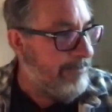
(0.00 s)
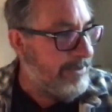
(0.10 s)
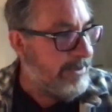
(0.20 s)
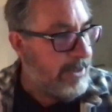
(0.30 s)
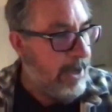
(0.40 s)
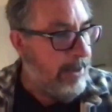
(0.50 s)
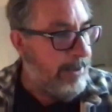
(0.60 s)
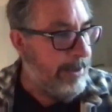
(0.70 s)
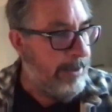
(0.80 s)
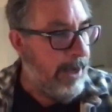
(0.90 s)
of us is
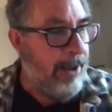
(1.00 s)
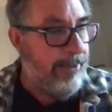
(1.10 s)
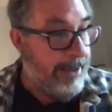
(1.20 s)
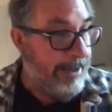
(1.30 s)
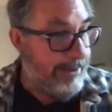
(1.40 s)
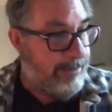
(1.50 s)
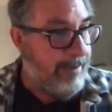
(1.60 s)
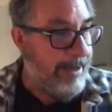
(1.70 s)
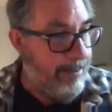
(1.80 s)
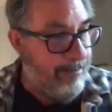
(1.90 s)
colonized
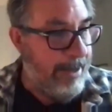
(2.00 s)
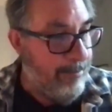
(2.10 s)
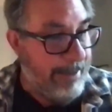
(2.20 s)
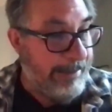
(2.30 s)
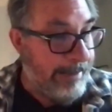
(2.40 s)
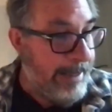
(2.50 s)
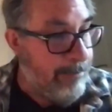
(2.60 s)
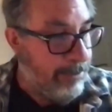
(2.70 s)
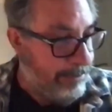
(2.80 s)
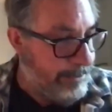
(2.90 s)
by
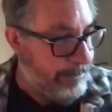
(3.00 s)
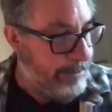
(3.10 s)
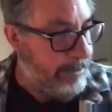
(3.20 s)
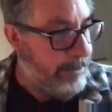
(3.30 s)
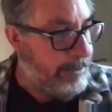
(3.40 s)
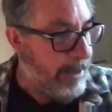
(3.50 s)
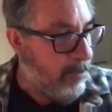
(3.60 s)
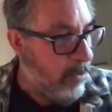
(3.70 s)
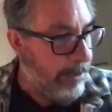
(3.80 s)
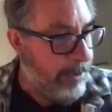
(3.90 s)
labor type
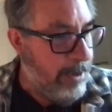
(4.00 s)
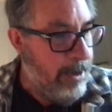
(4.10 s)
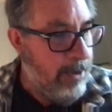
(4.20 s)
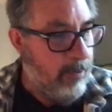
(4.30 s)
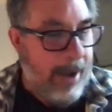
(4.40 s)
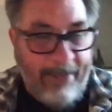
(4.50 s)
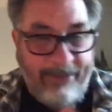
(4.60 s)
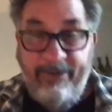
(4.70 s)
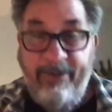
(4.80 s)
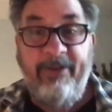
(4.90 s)
work
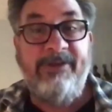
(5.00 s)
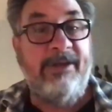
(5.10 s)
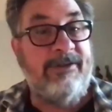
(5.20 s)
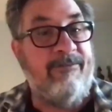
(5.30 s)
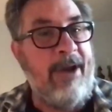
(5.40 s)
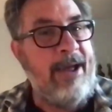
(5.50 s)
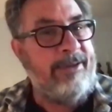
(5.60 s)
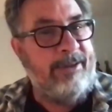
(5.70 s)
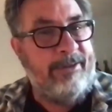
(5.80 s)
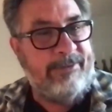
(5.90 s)
rather than the sense of
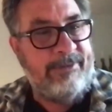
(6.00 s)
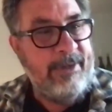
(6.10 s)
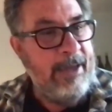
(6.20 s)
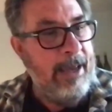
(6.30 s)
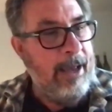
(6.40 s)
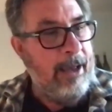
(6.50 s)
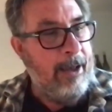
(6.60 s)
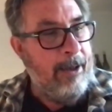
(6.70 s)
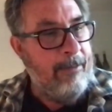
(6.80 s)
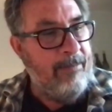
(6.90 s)
practice.
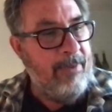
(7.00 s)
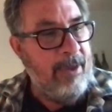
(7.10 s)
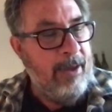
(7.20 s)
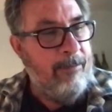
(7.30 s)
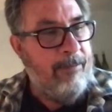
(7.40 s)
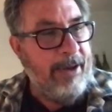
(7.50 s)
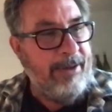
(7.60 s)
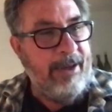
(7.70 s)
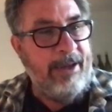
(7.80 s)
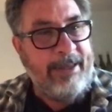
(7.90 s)
But
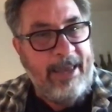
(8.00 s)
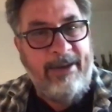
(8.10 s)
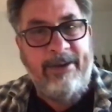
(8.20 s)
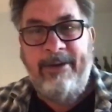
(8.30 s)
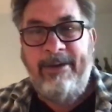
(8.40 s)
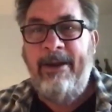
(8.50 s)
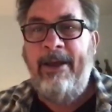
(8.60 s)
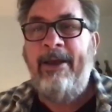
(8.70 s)
again,